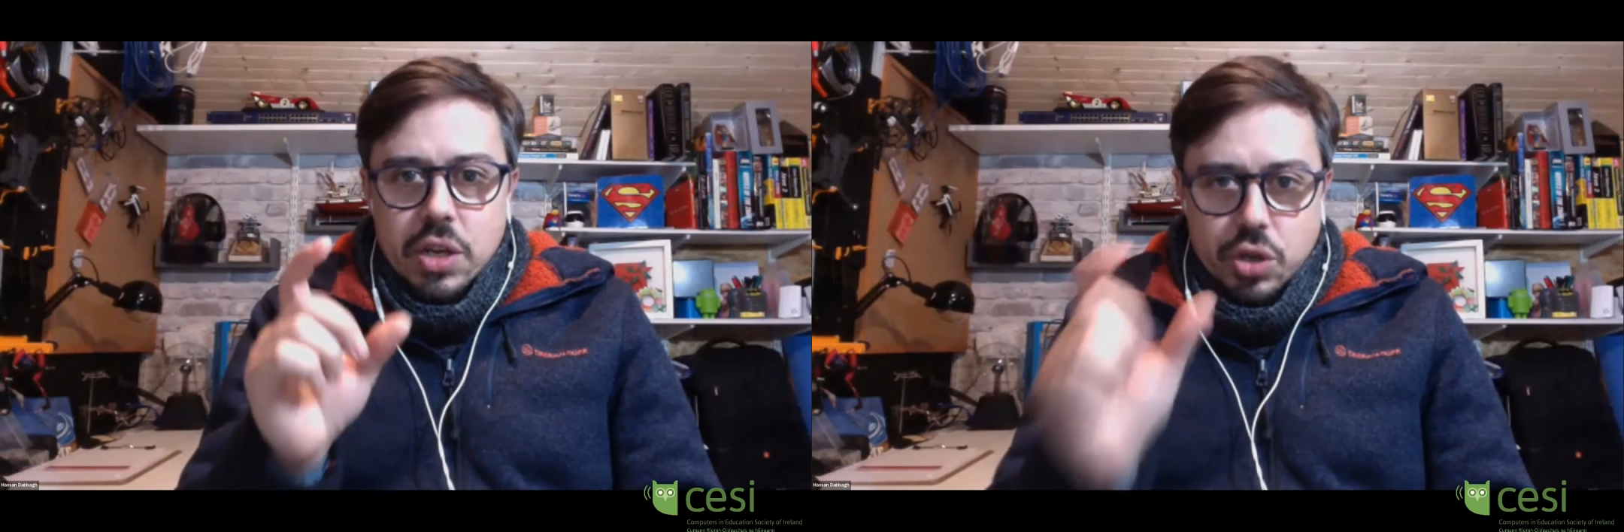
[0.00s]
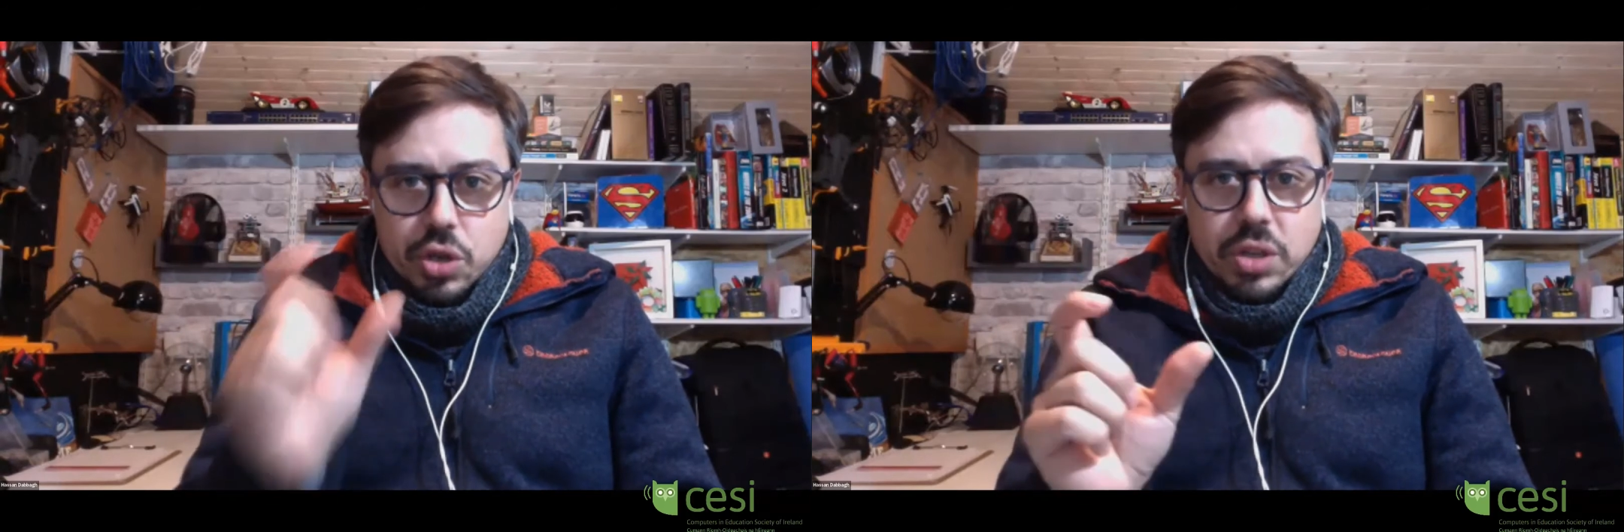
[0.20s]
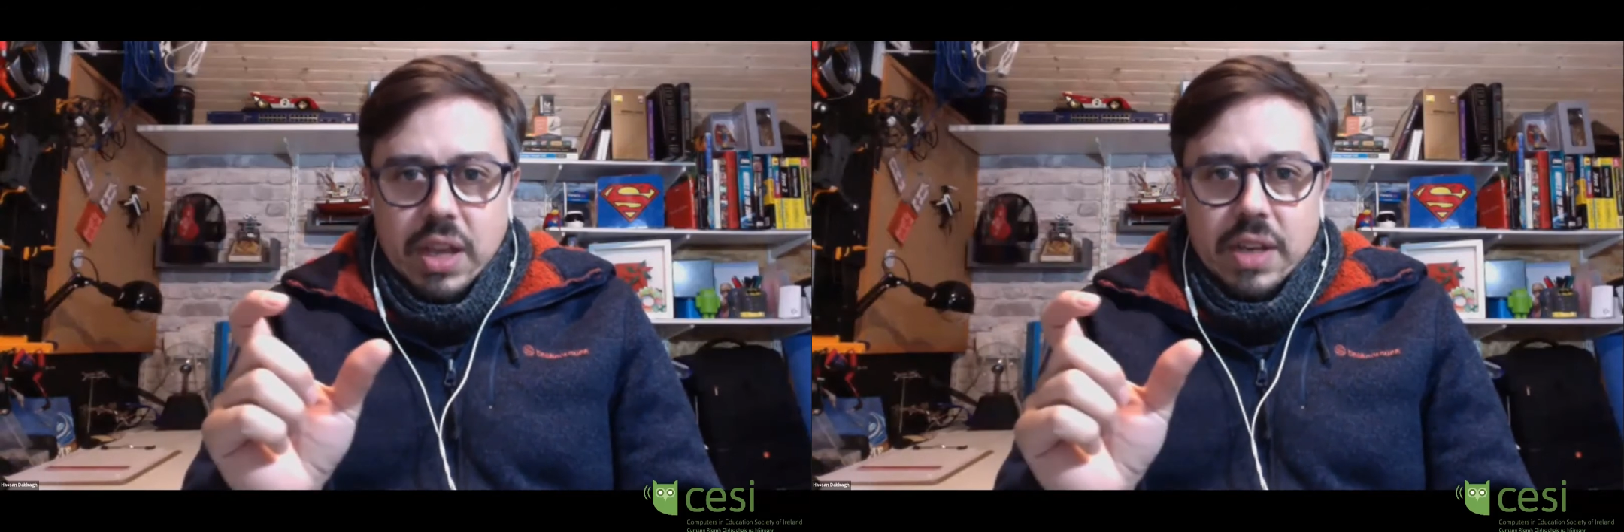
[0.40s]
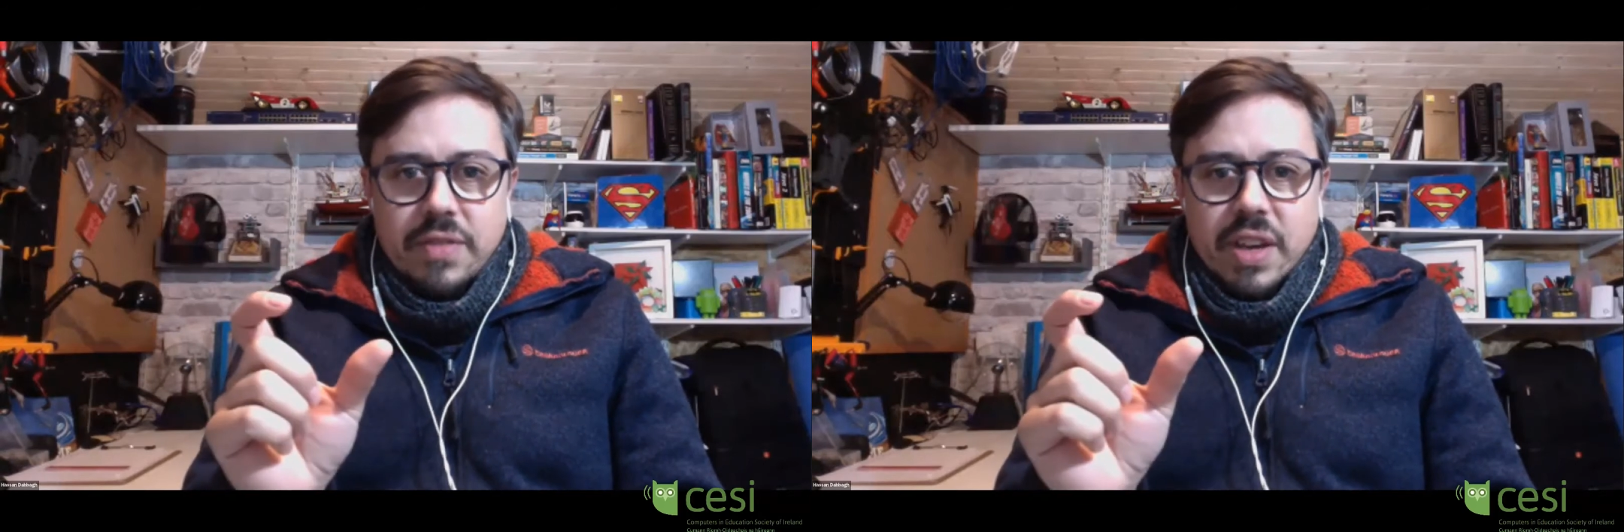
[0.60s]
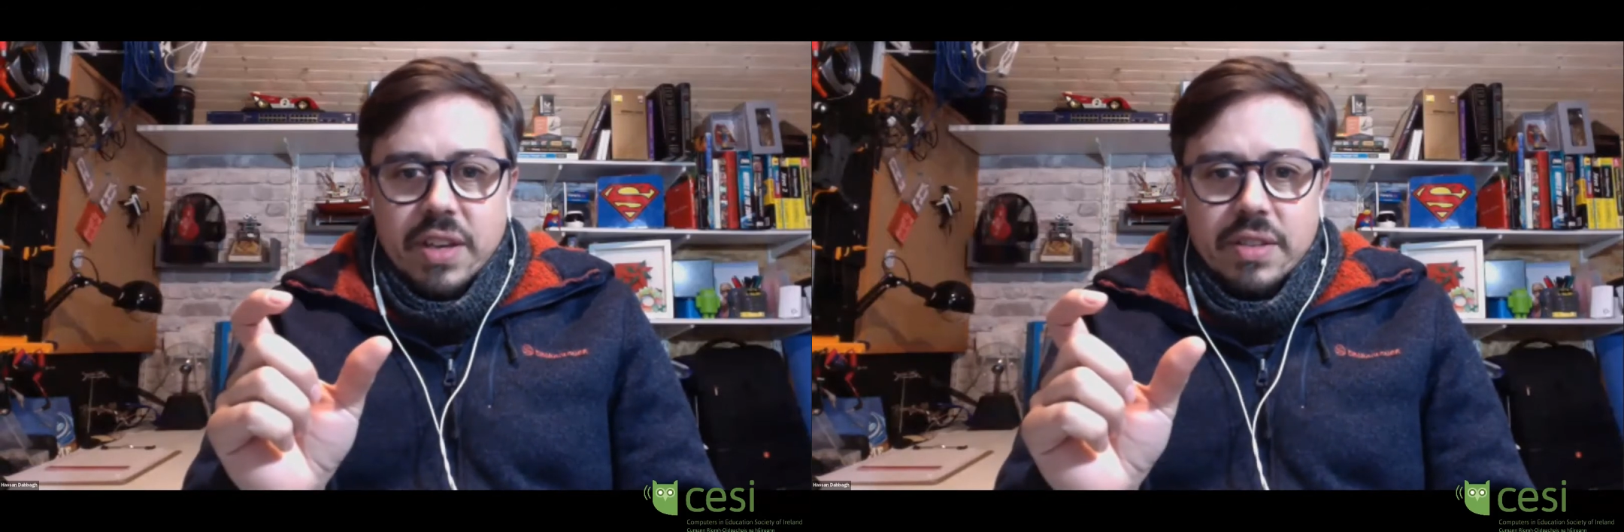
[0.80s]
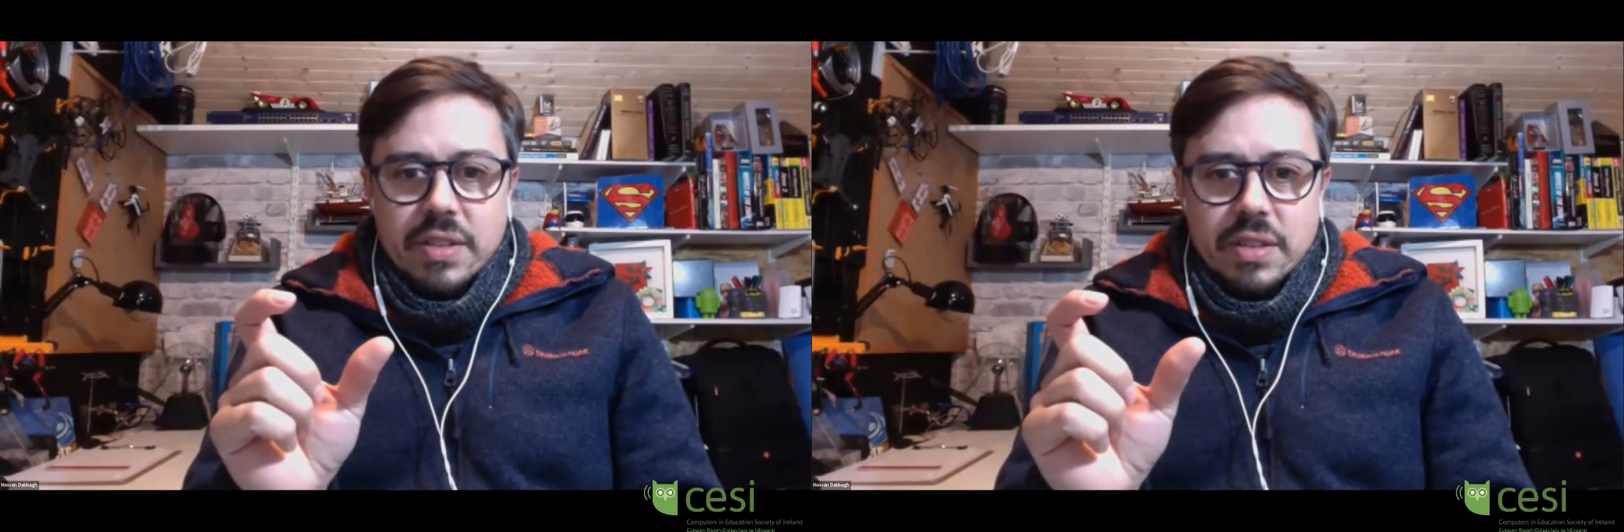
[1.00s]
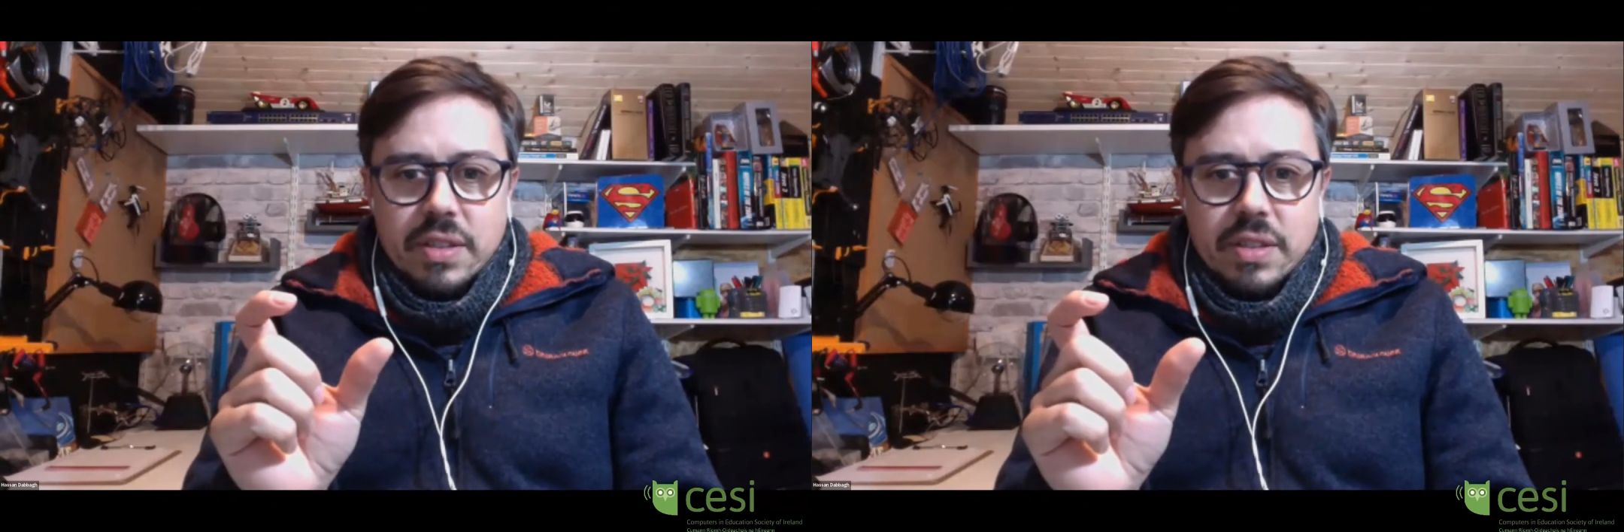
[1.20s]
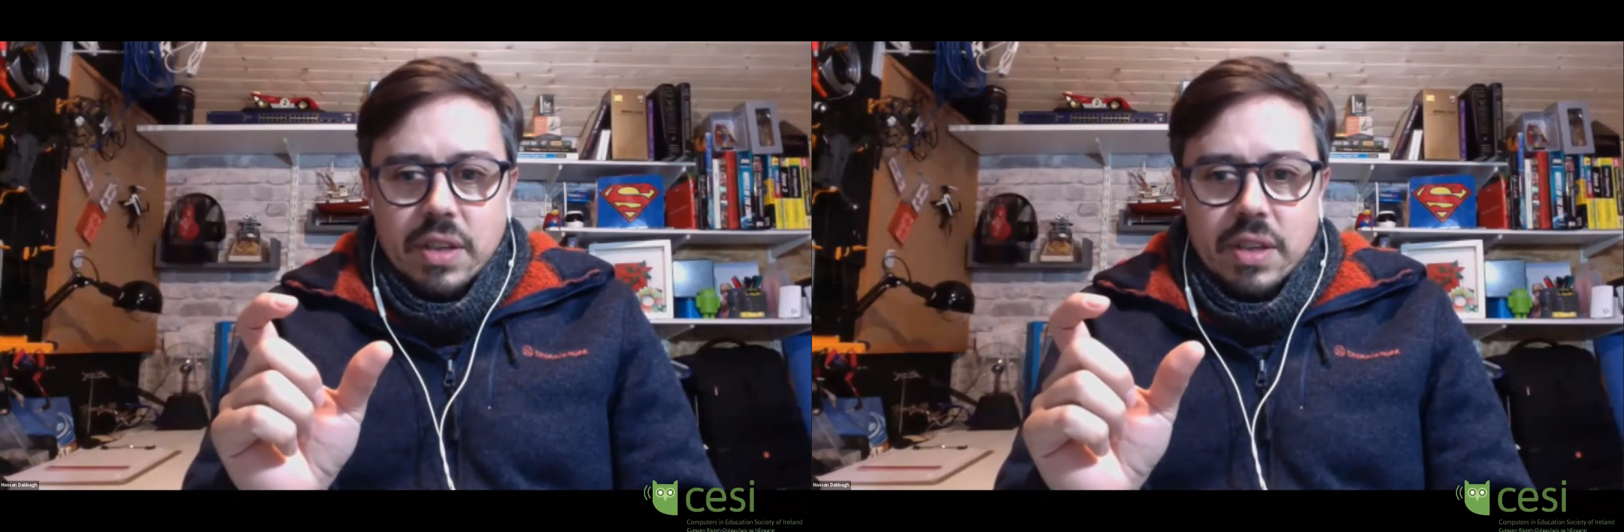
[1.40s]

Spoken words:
took that device